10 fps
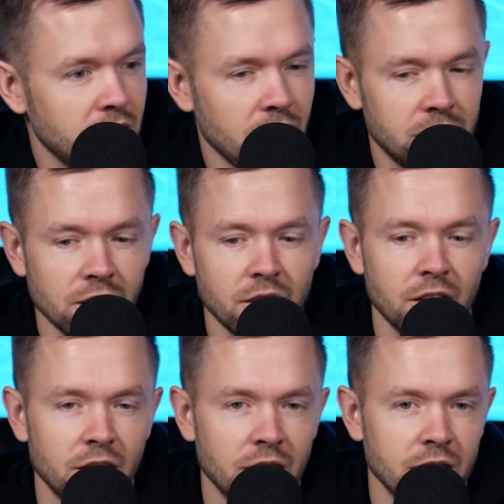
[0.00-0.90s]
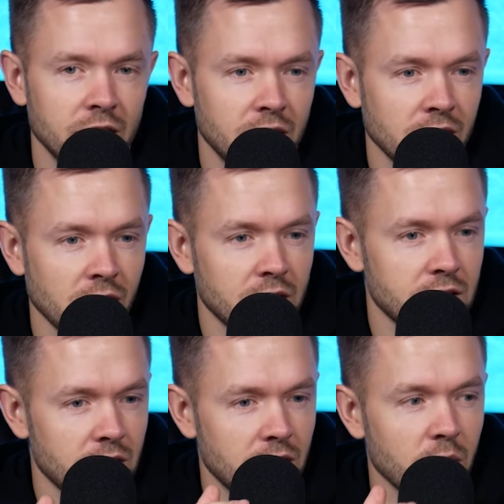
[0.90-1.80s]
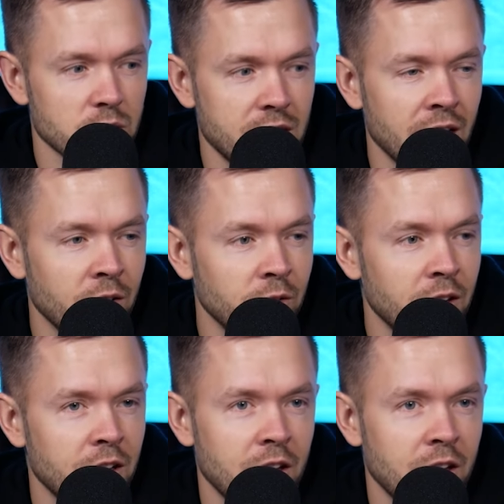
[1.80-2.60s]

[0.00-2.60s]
until the clock goes down.